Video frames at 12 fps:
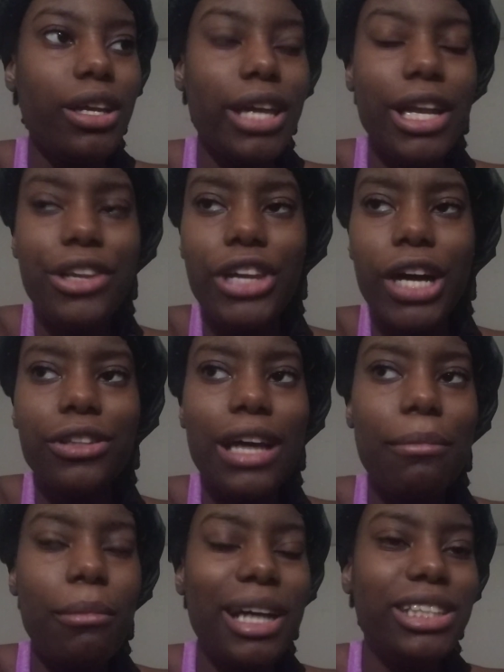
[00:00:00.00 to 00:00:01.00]
getting yelled
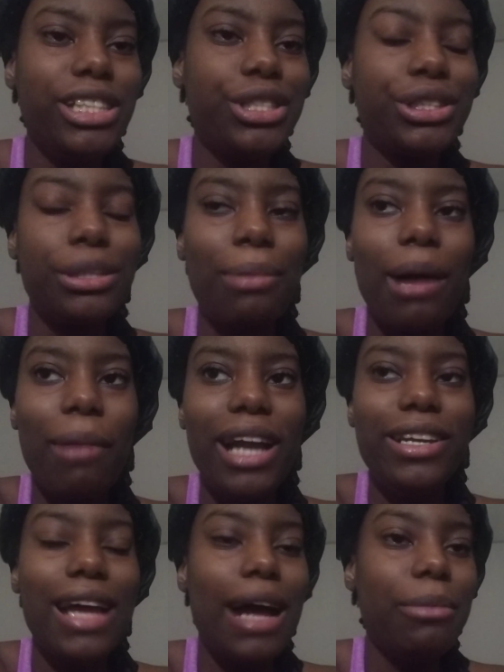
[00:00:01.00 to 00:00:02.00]
at by my teachers or by
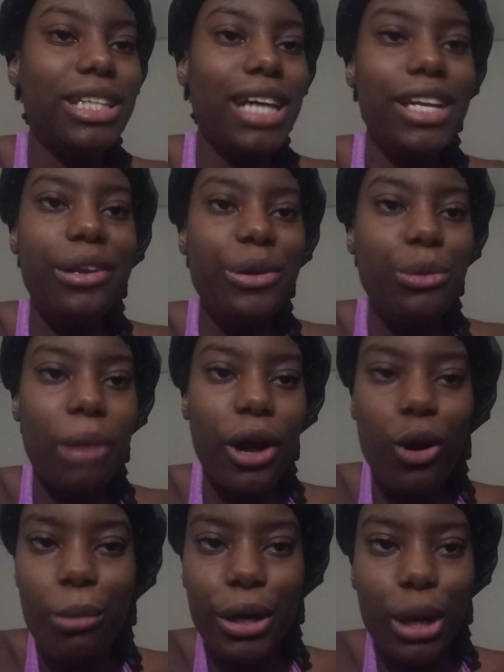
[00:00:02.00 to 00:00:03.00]
my dad because I didn't do my
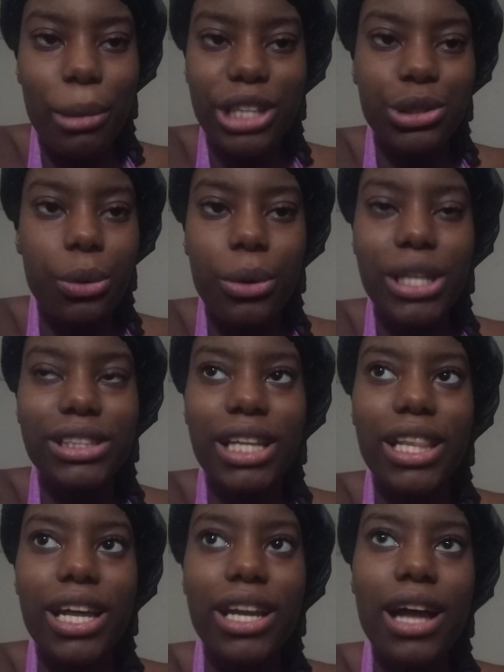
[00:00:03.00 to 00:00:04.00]
homework or my chores.
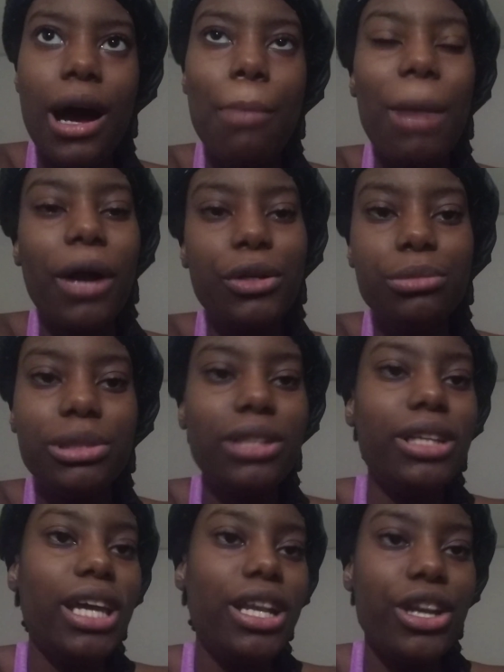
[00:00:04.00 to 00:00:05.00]
And then my room's
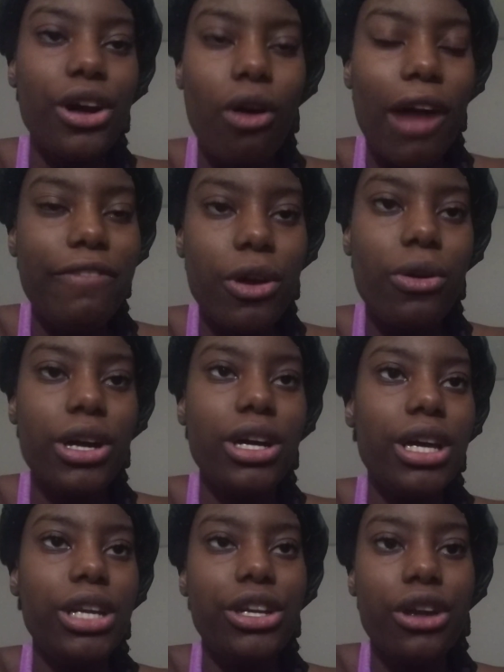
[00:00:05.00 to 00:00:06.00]
clean, you know, I feel
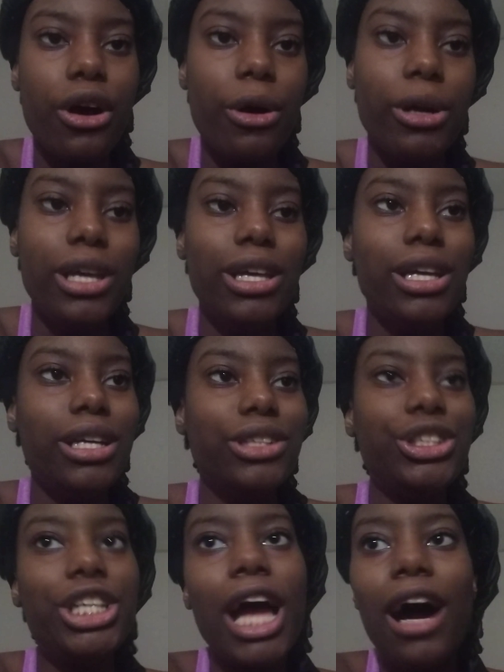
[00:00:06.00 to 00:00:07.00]
good, you know.
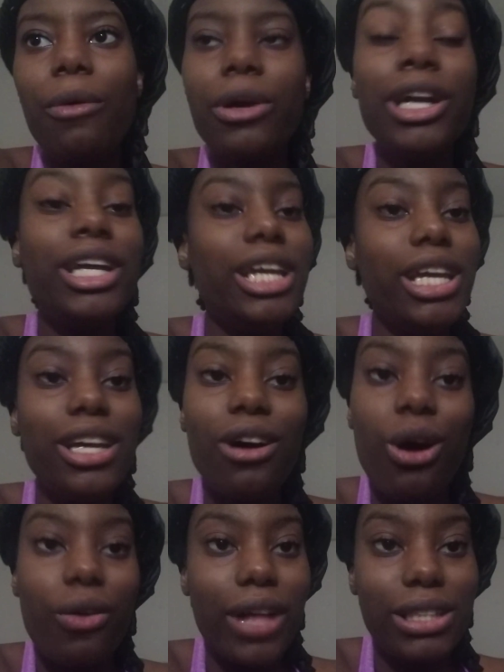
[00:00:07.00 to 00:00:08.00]
Shower, eat,
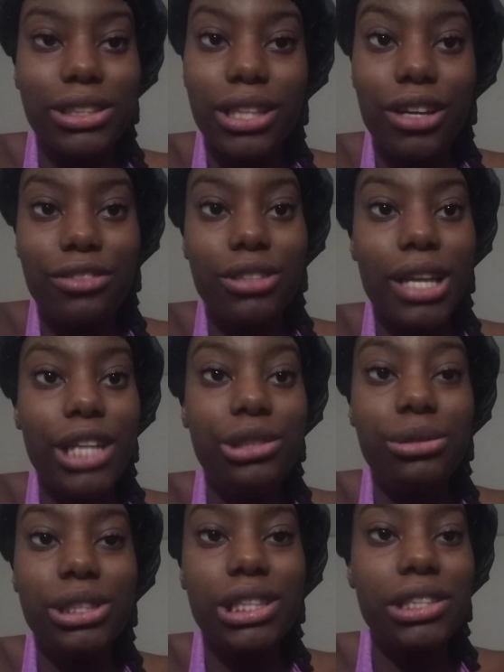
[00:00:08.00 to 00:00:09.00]
all that stuff, so
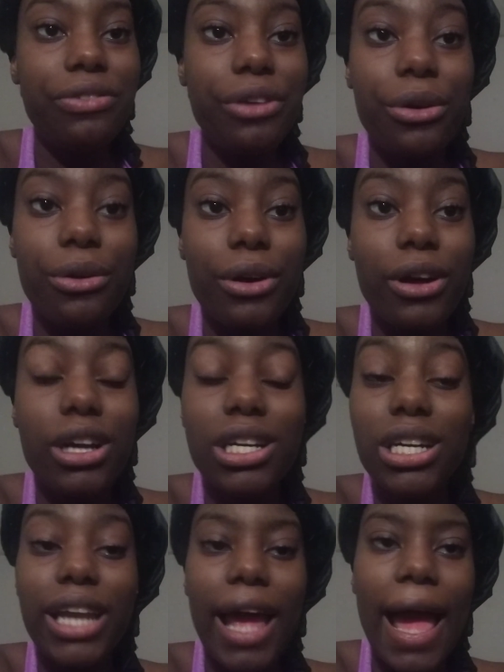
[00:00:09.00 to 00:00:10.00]
that you can just feel
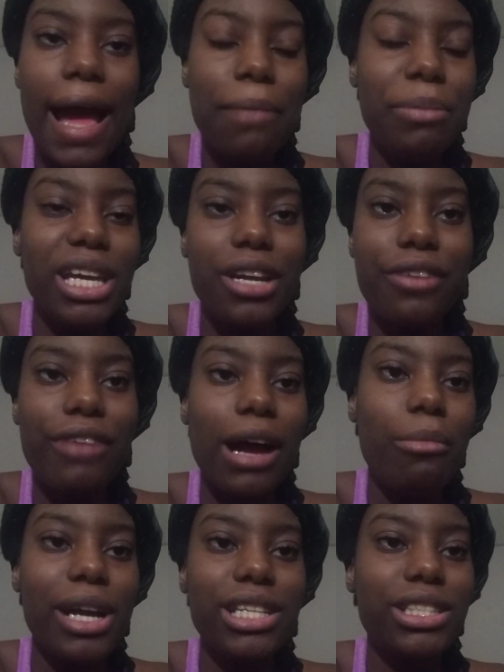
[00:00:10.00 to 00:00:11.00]
good and happy, and your
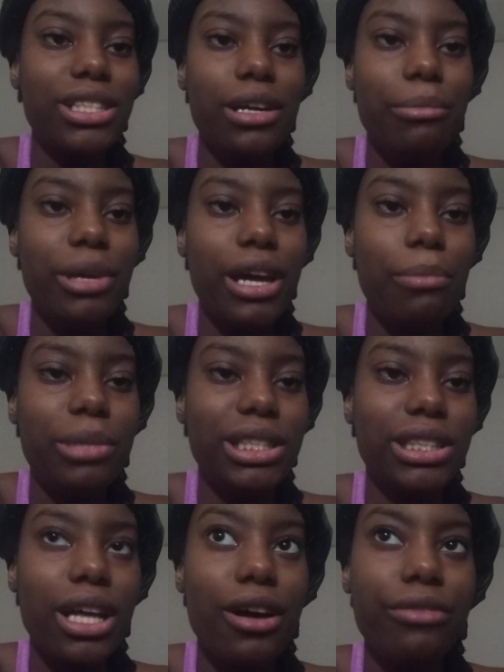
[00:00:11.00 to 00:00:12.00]
vibrations can be up
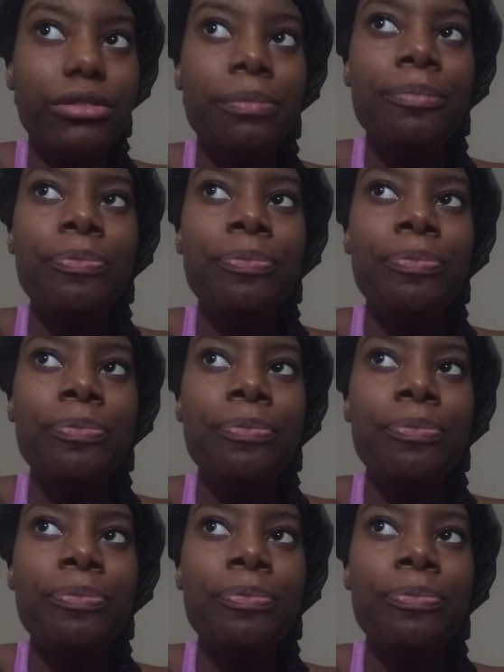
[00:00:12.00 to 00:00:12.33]
and stuff.